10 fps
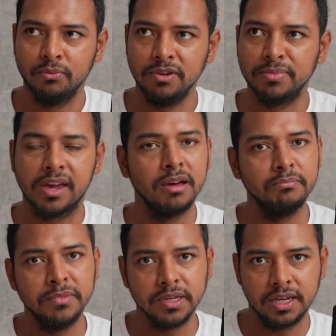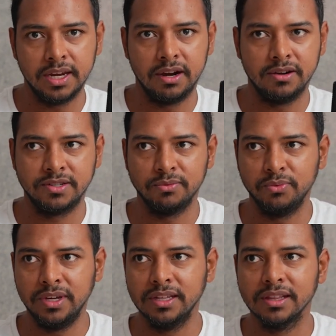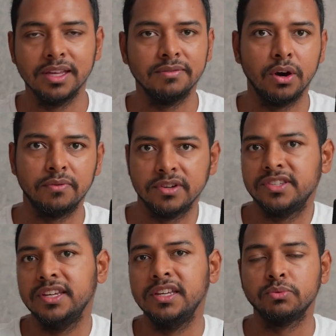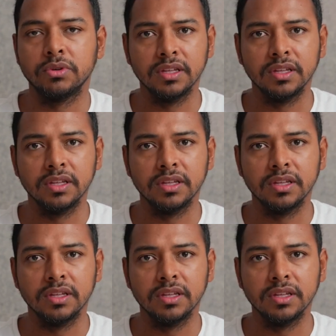We've become millionaires. We live overseas.